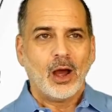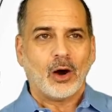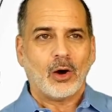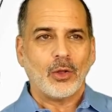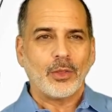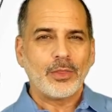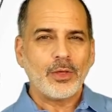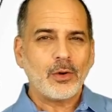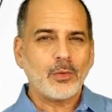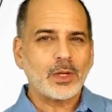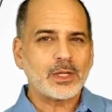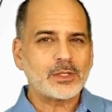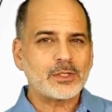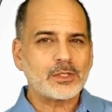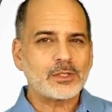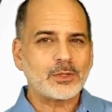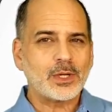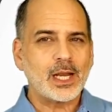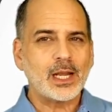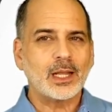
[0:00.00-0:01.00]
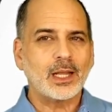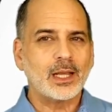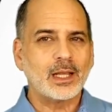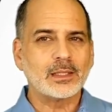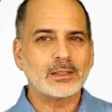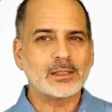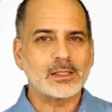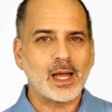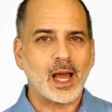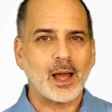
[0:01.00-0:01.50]
Although a
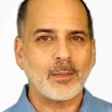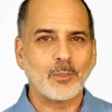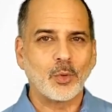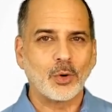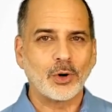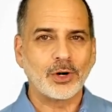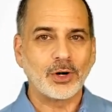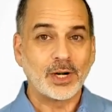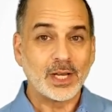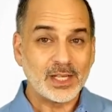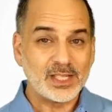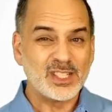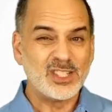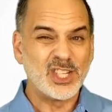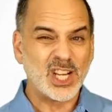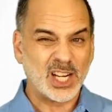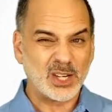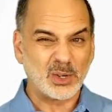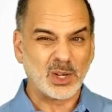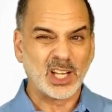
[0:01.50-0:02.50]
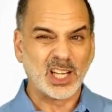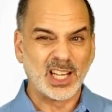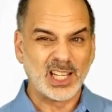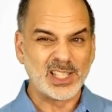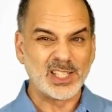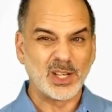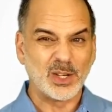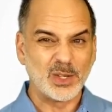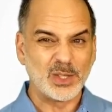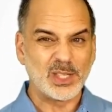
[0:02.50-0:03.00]
trailing stop order is generally
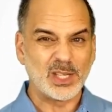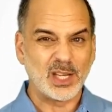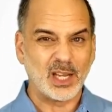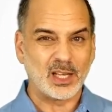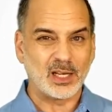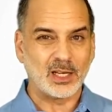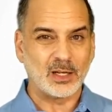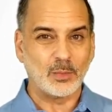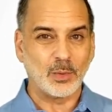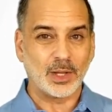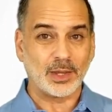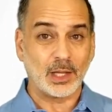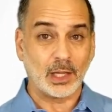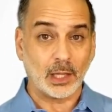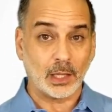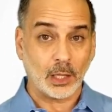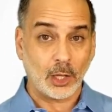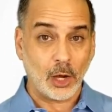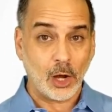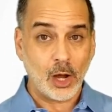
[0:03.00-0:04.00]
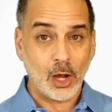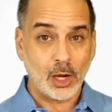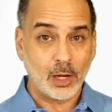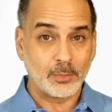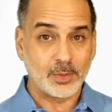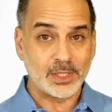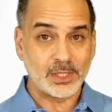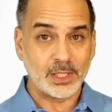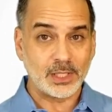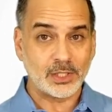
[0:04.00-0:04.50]
associated with a long
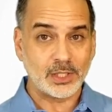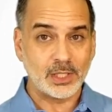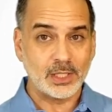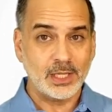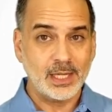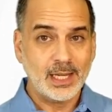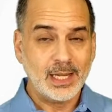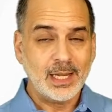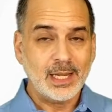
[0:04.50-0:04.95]
position,